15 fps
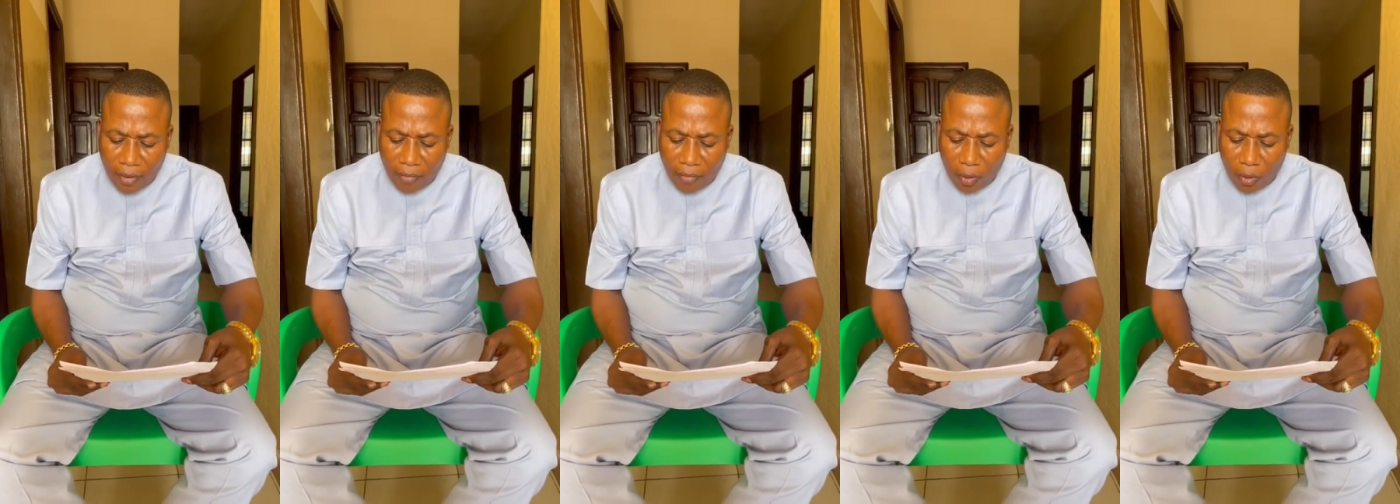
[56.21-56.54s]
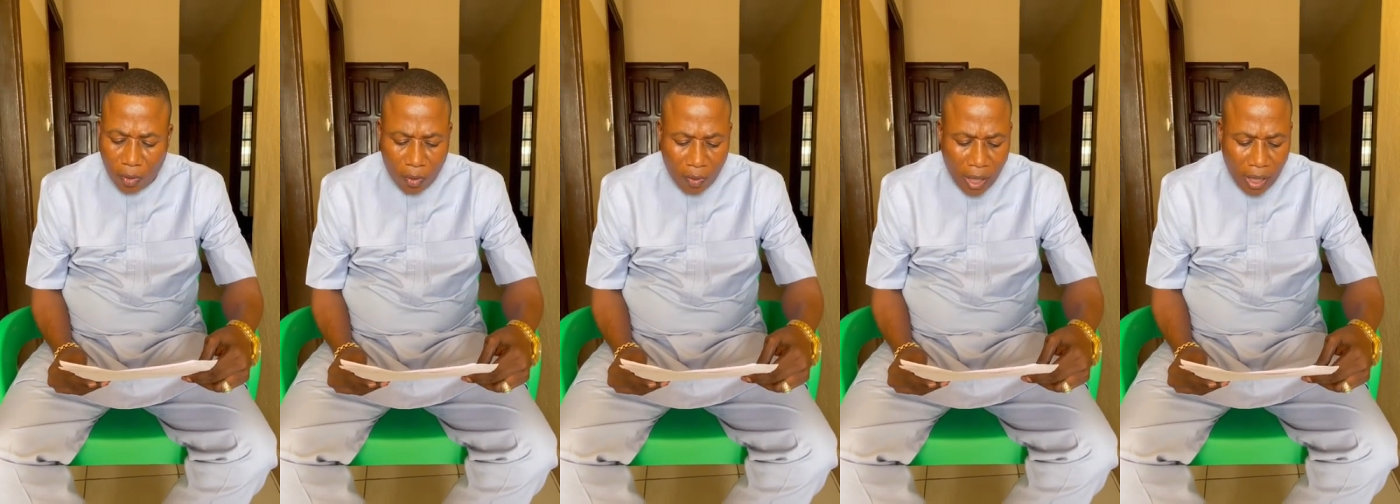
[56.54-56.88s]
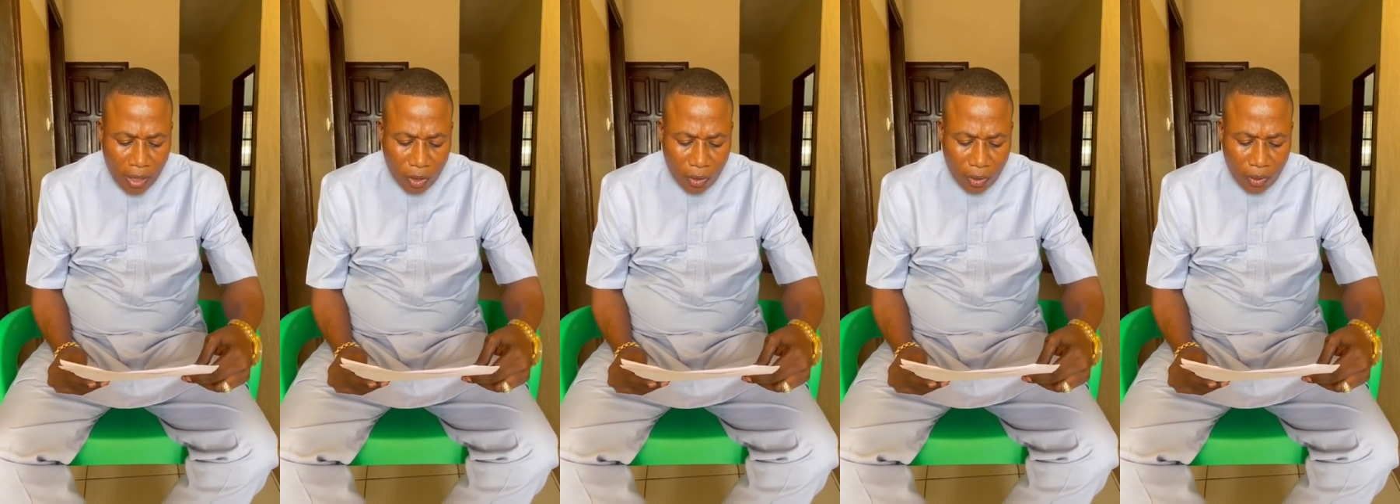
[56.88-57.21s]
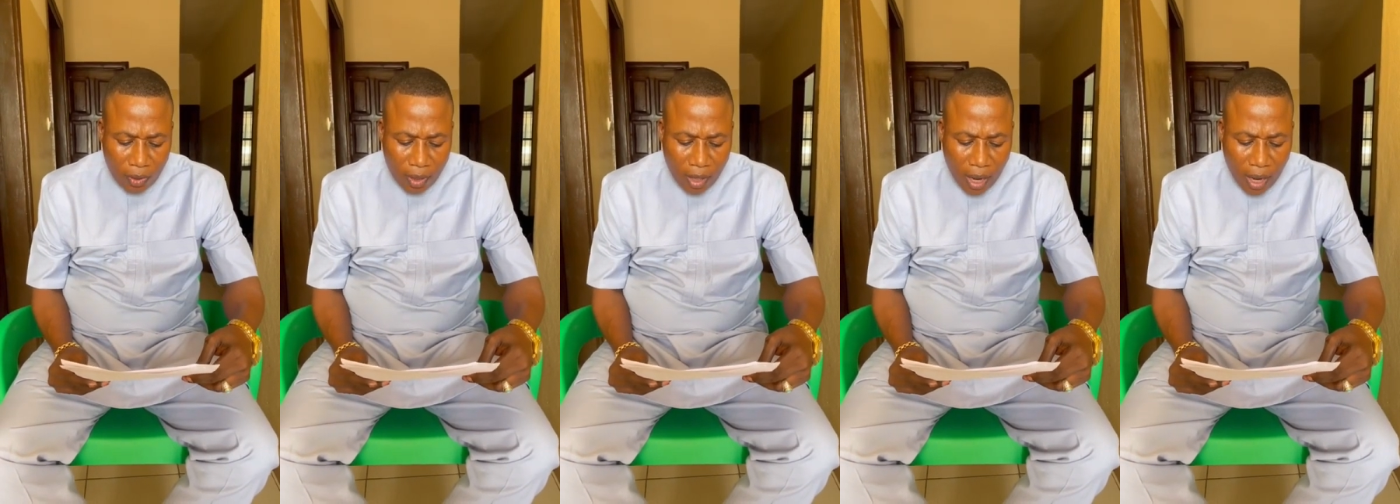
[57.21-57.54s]
for your Yoruba nation
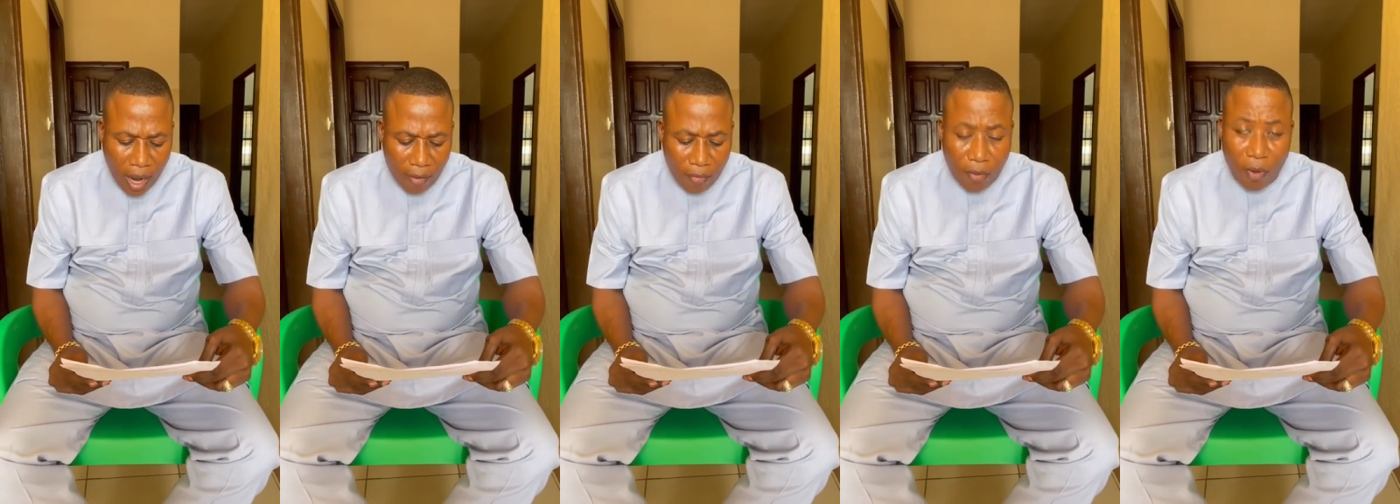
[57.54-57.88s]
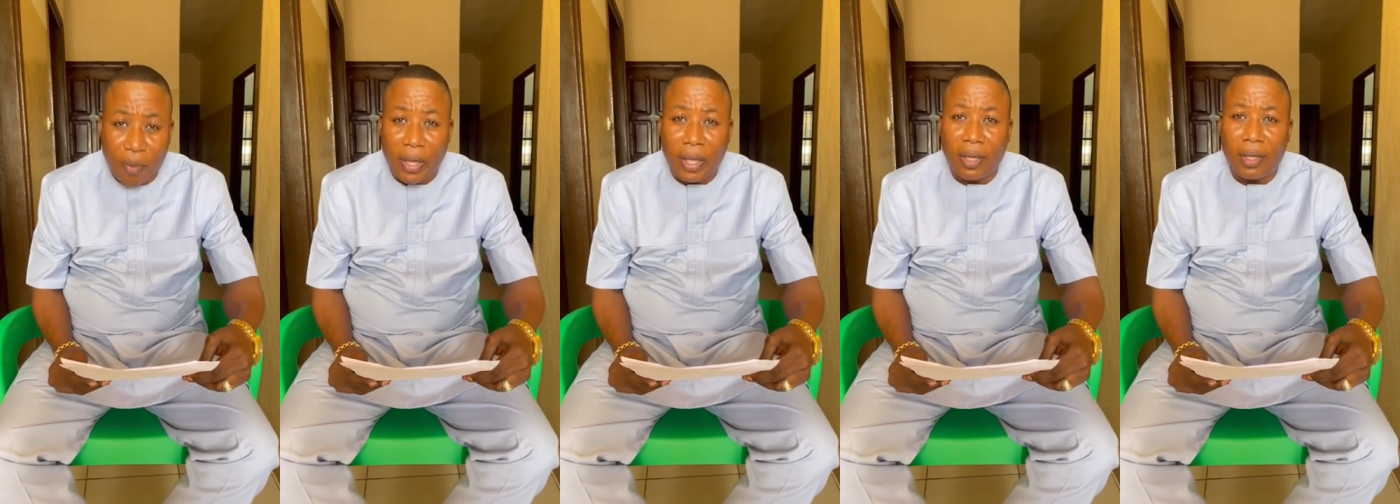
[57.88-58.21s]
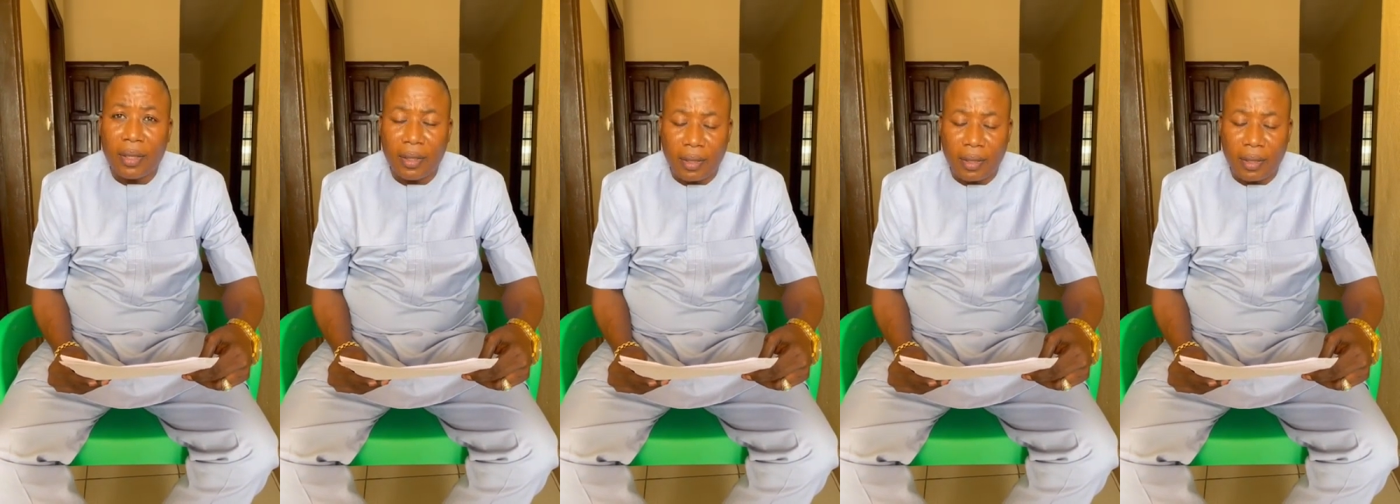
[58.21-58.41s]
and for me.